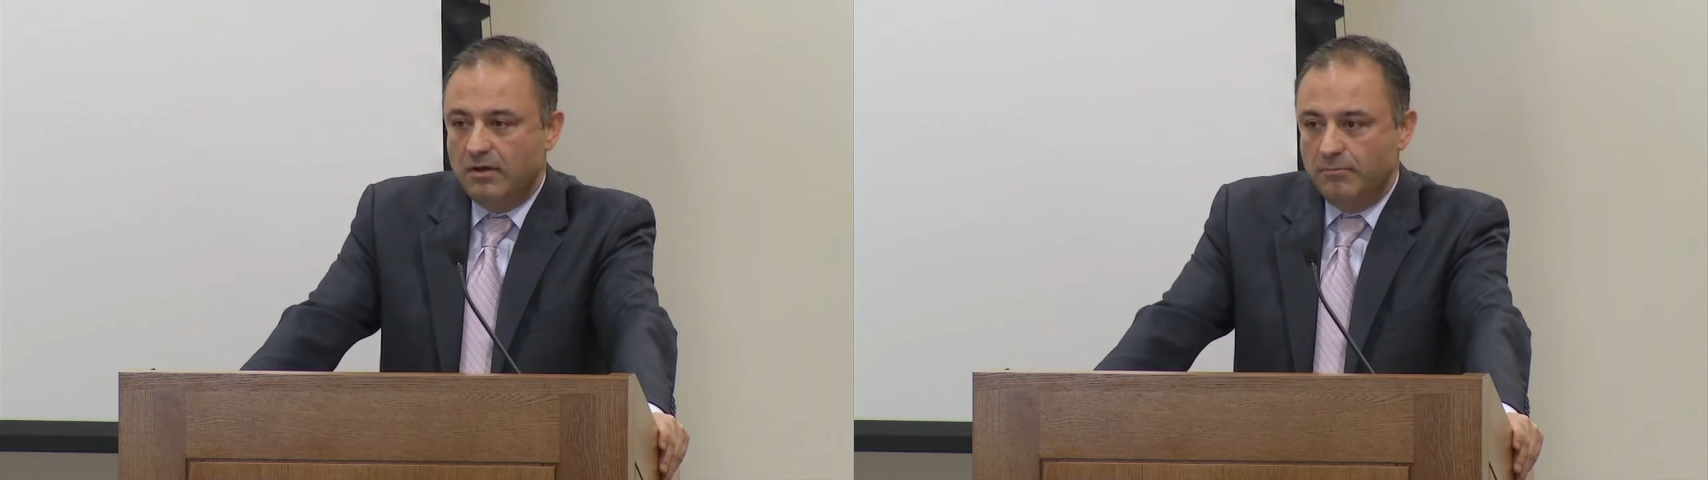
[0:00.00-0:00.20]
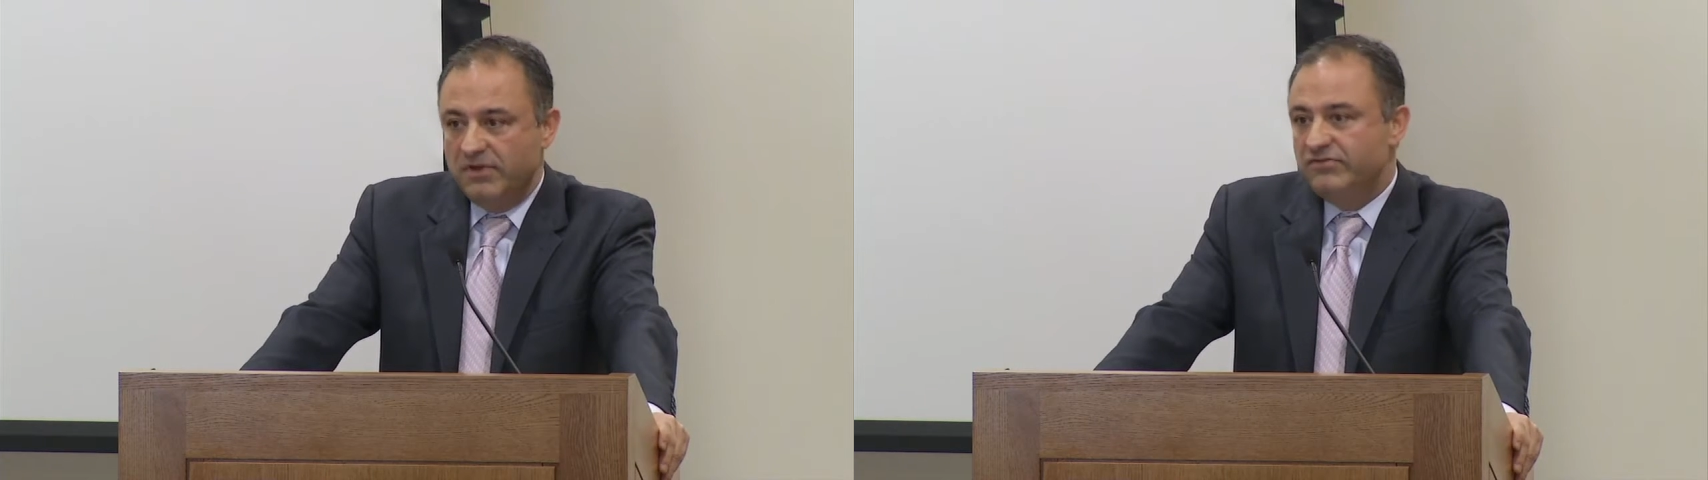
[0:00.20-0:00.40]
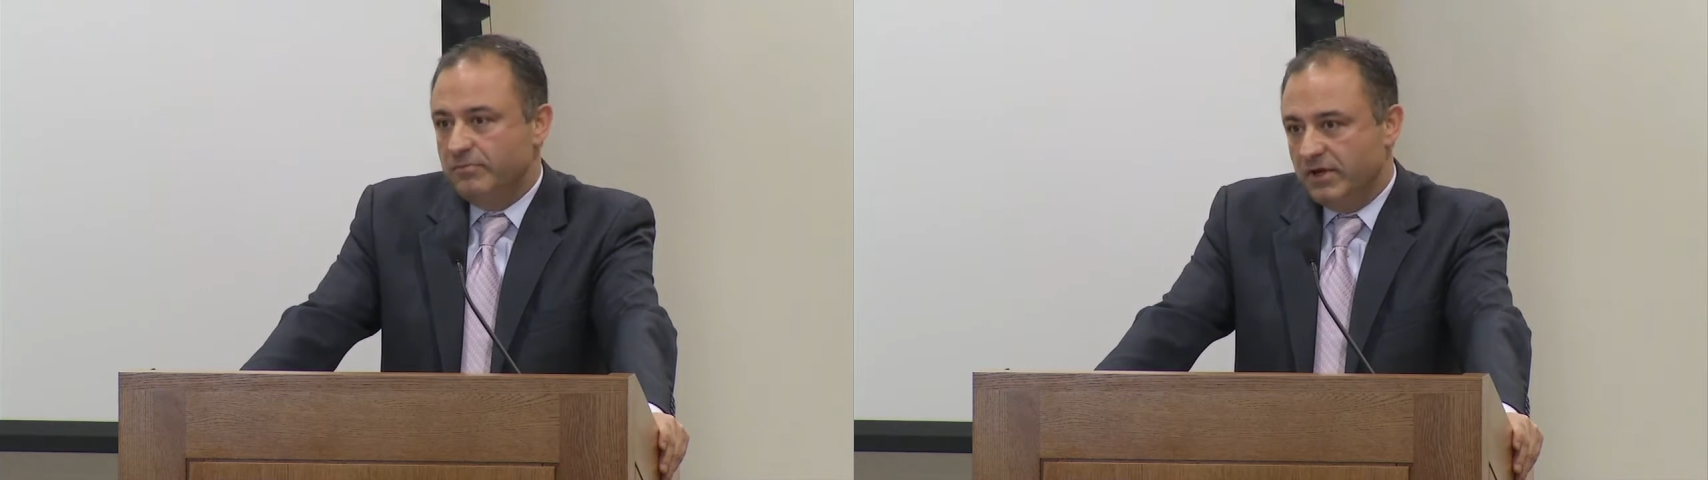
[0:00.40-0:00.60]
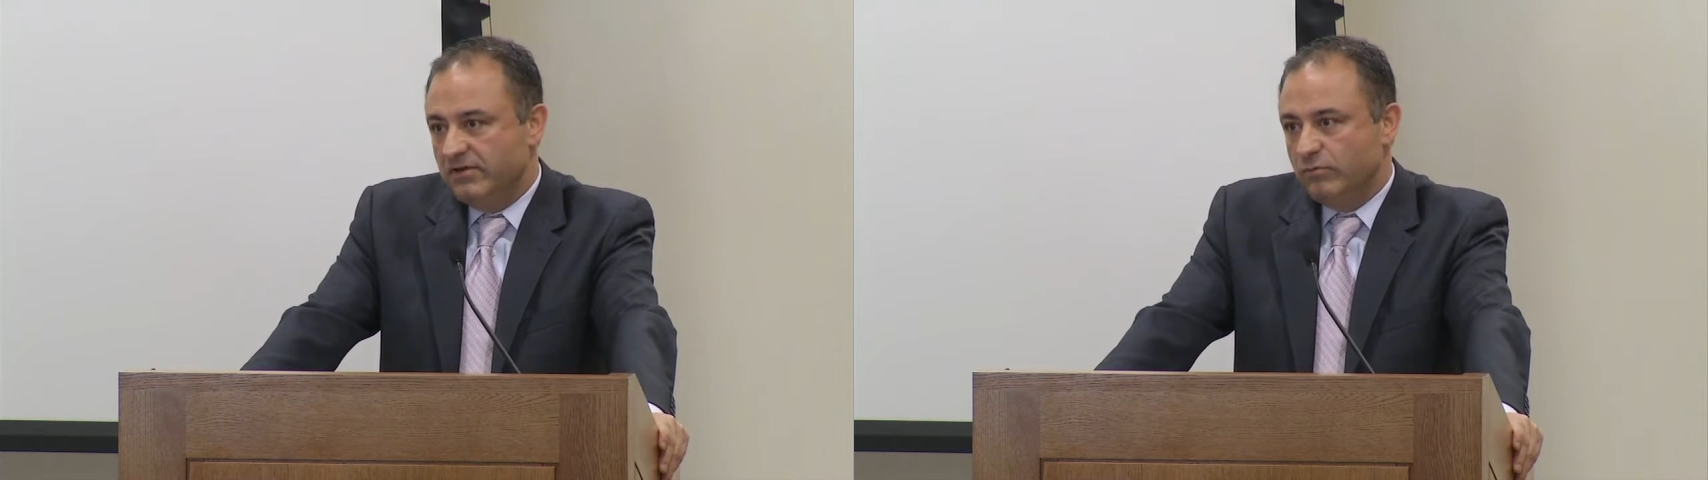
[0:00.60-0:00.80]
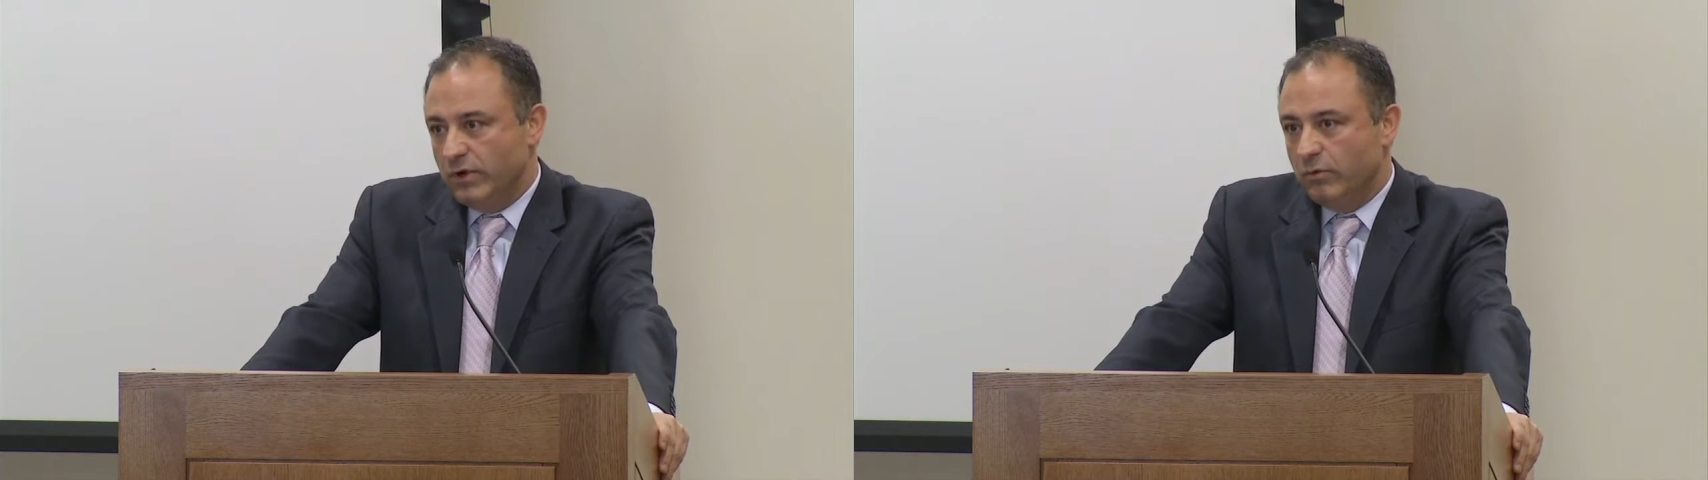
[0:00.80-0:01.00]

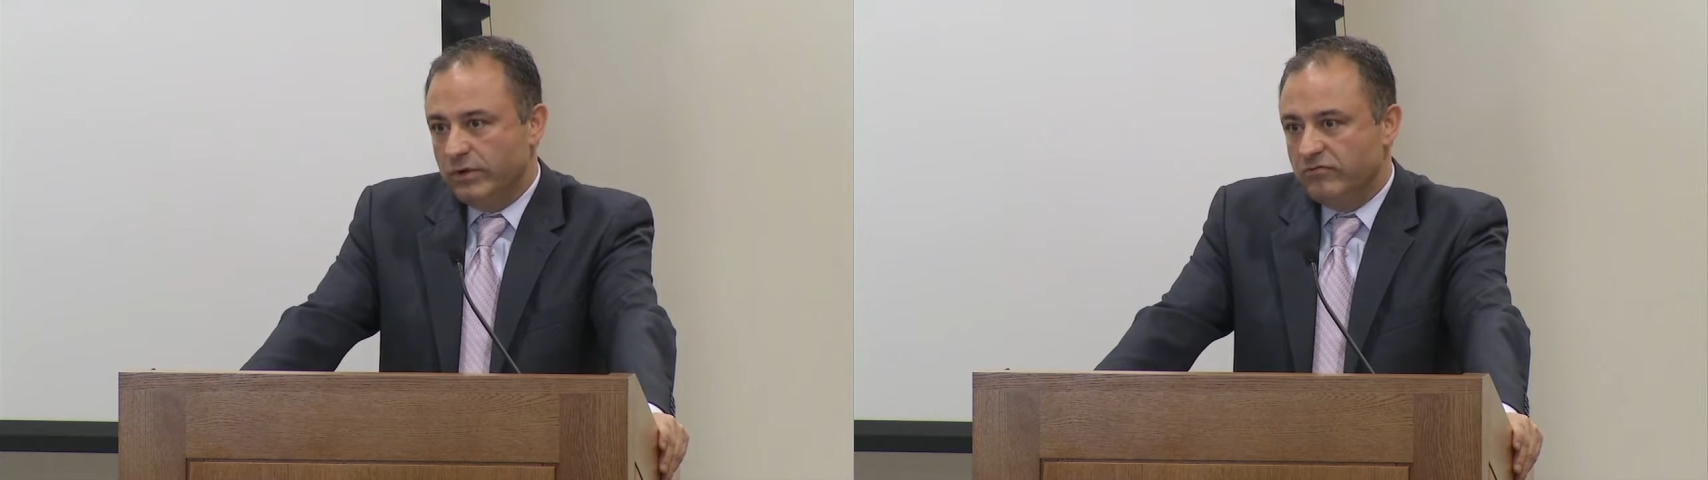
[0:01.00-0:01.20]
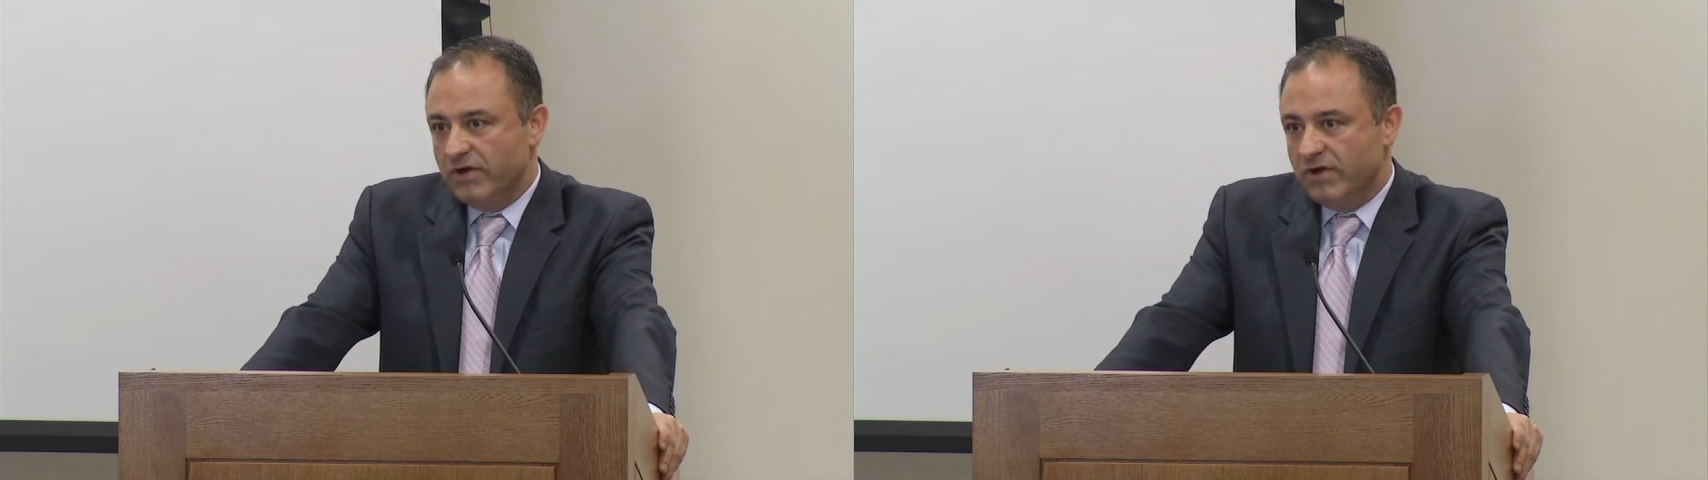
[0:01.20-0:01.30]
misdemeanors where we